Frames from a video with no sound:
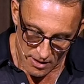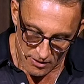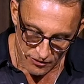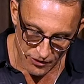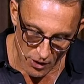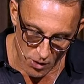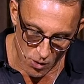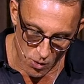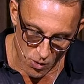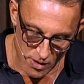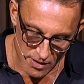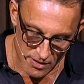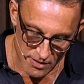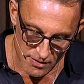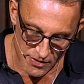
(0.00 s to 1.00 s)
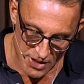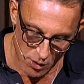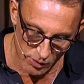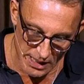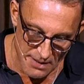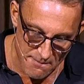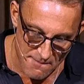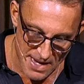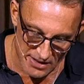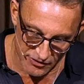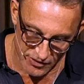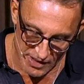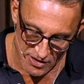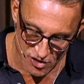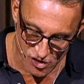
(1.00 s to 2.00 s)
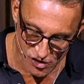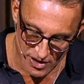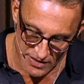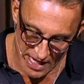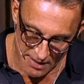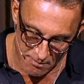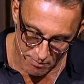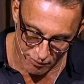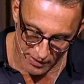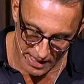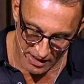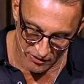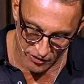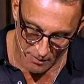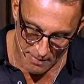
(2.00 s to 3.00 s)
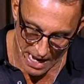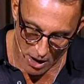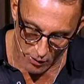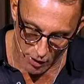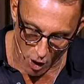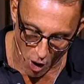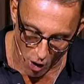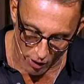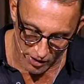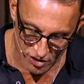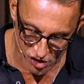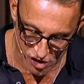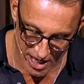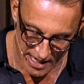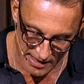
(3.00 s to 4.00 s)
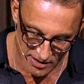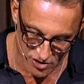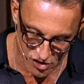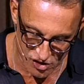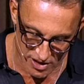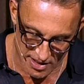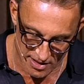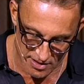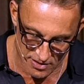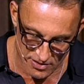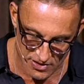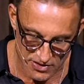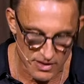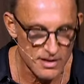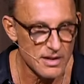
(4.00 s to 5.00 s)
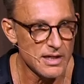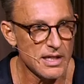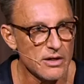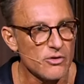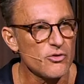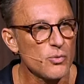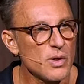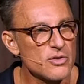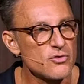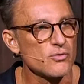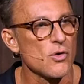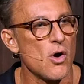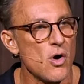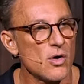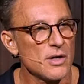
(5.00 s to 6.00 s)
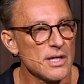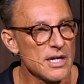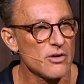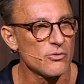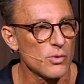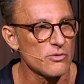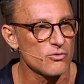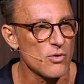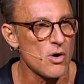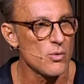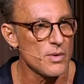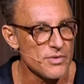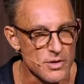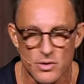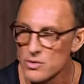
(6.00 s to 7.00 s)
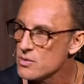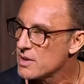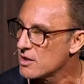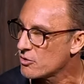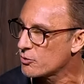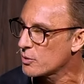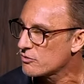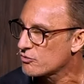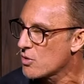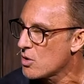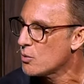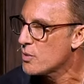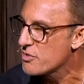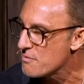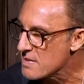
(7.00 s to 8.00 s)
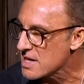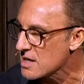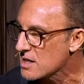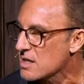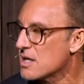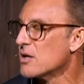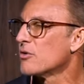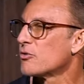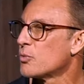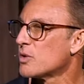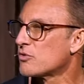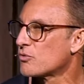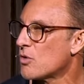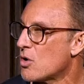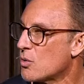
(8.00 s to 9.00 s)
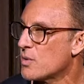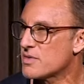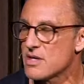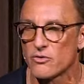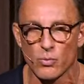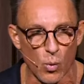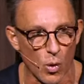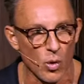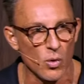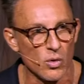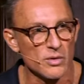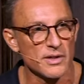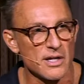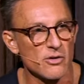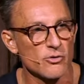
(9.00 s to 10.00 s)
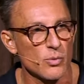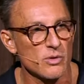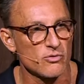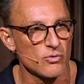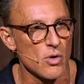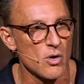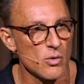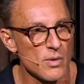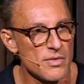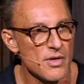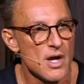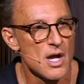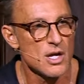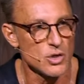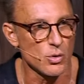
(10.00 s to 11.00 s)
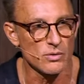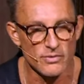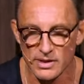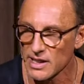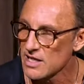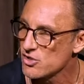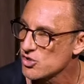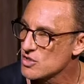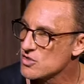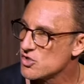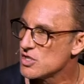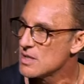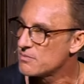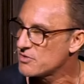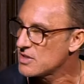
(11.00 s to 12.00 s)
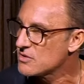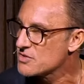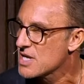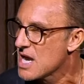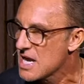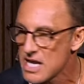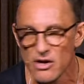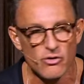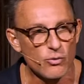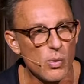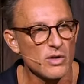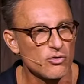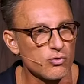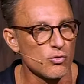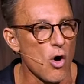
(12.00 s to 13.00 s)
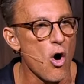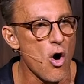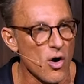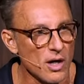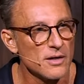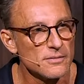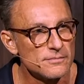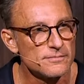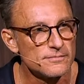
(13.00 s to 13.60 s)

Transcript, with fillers: So, the only message that brings about heart change is here's what's wrong. Here's what's wrong with you. Here's what's wrong with me. Here's what's wrong with this world. Here's what's wrong with your relationships. Here's, here's what's wrong.